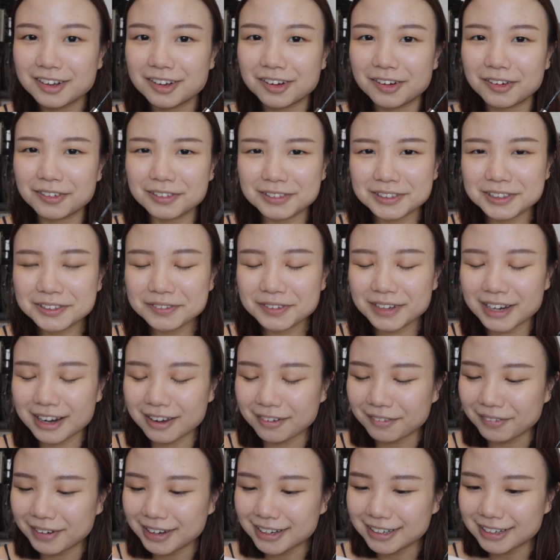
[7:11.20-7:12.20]
Also, when I
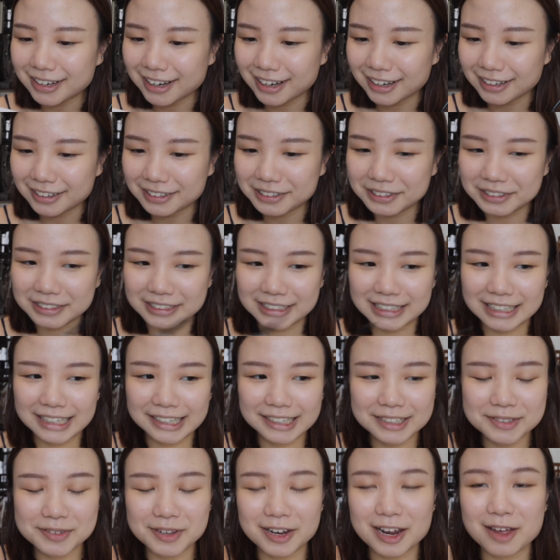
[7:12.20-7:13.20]
wear the color
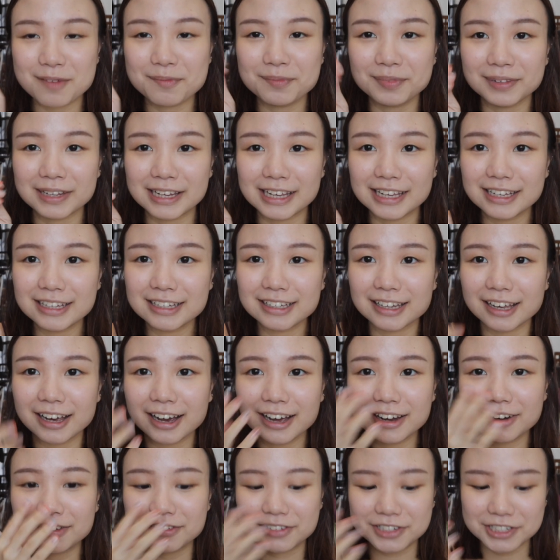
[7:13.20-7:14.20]
contacts, when I blink, they
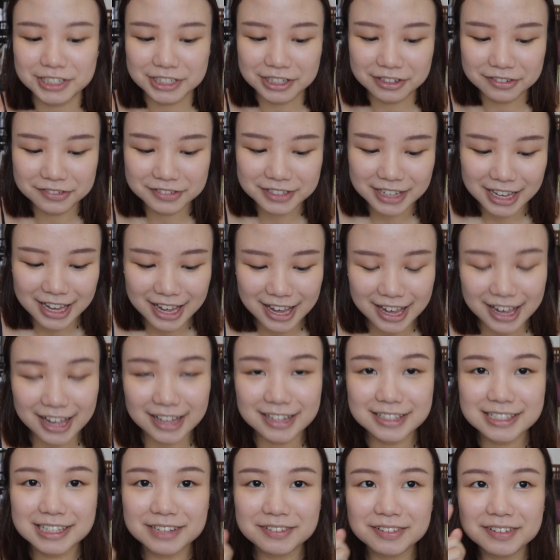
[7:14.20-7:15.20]
kind of shift,
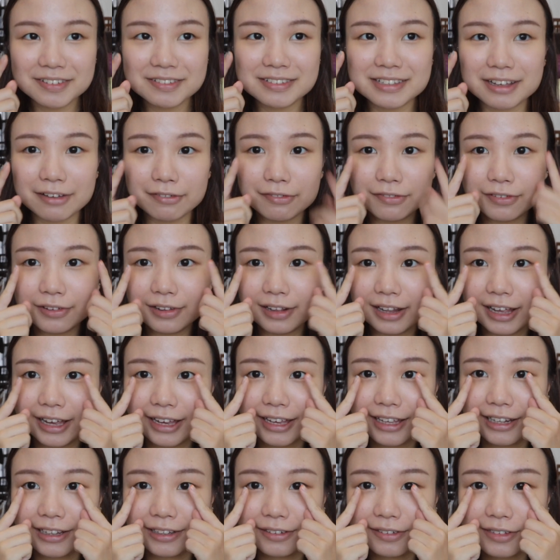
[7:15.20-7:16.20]
and sometimes I feel like
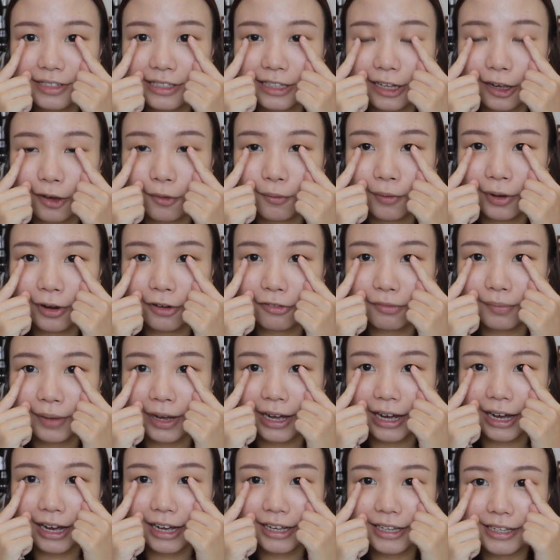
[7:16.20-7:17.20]
it looks like one of my
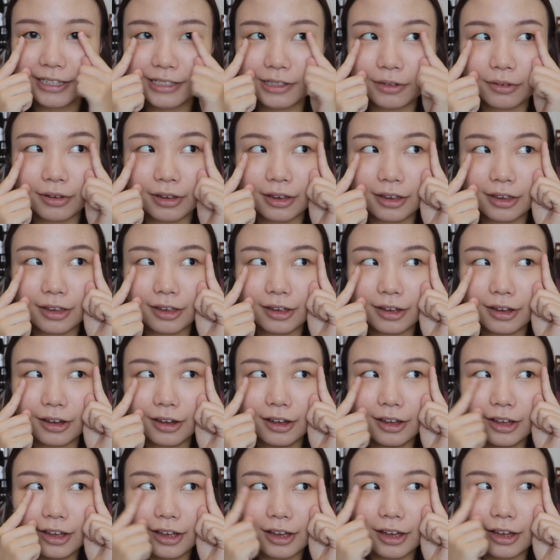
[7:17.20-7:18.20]
eyes is looking here
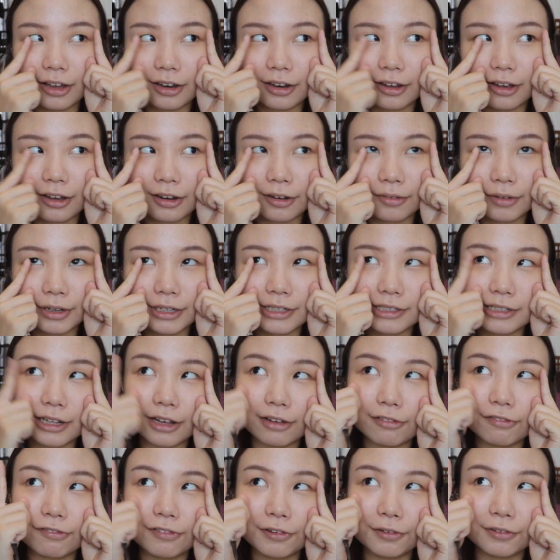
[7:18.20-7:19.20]
and the other one is
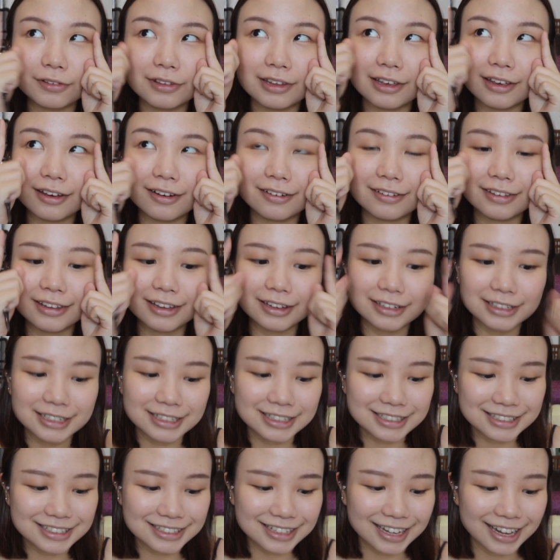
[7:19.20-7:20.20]
like floating on the other
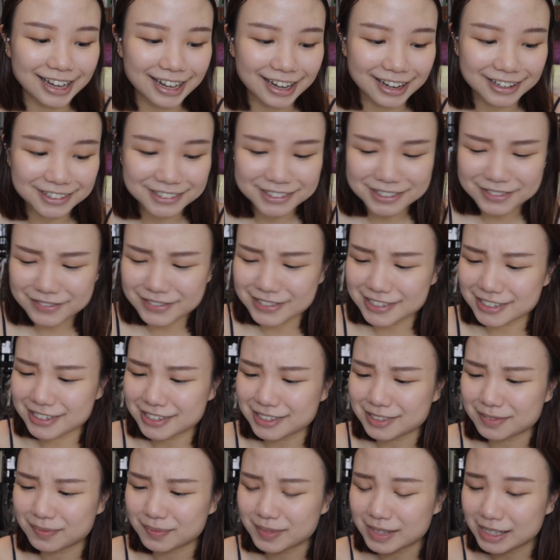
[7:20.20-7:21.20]
side. I don't know if it's
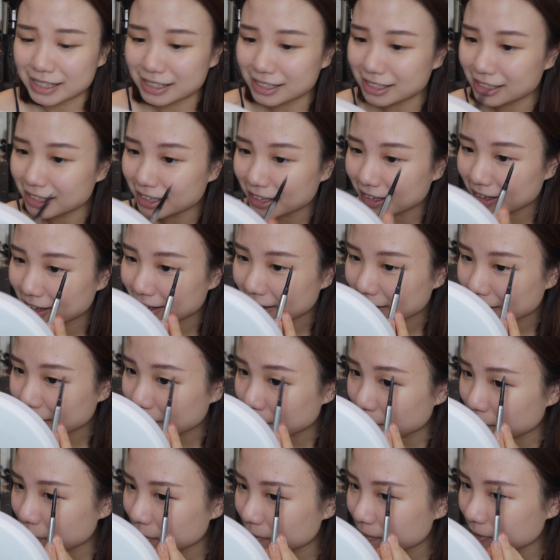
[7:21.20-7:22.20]
just me.
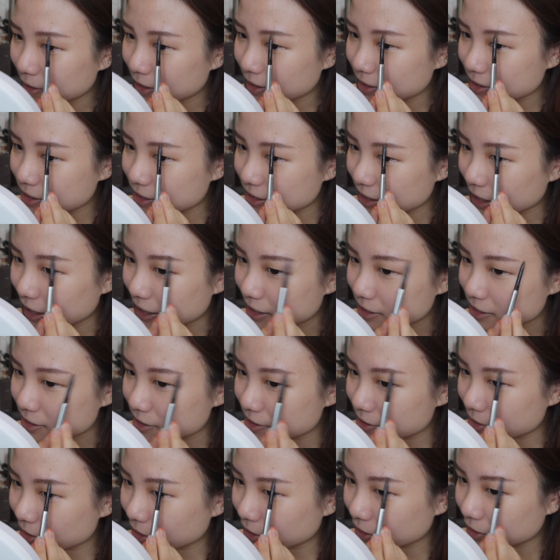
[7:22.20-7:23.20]
Maybe the size
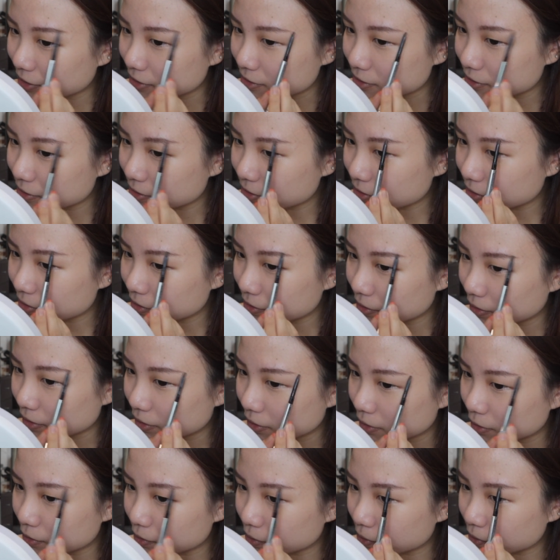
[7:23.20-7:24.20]
is not
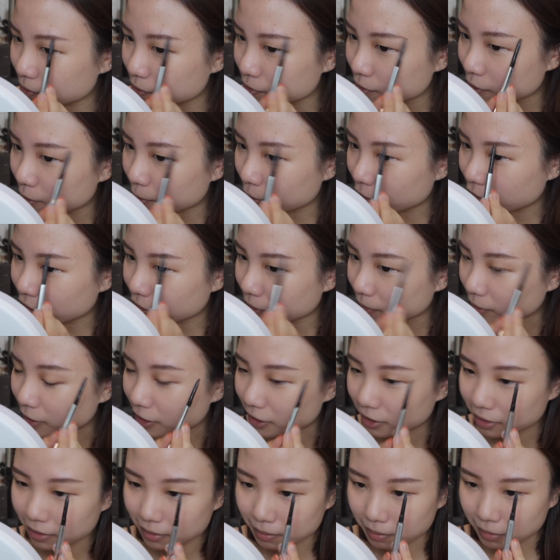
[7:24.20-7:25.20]
too suitable for
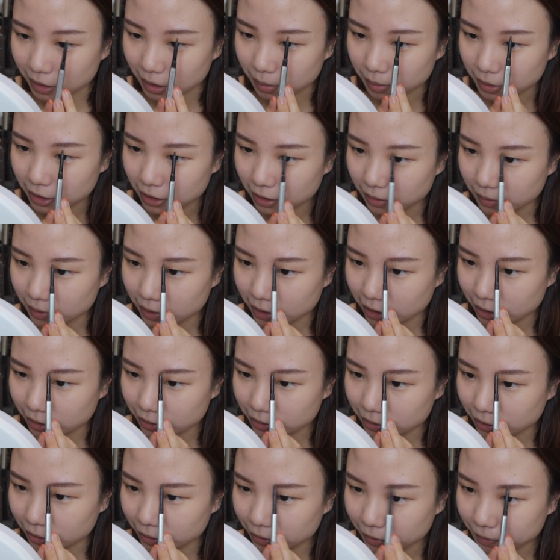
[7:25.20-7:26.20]
me. Maybe. I
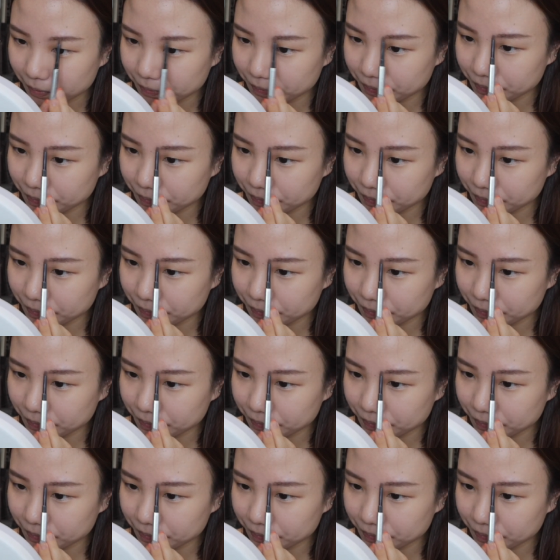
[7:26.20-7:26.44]
don't know.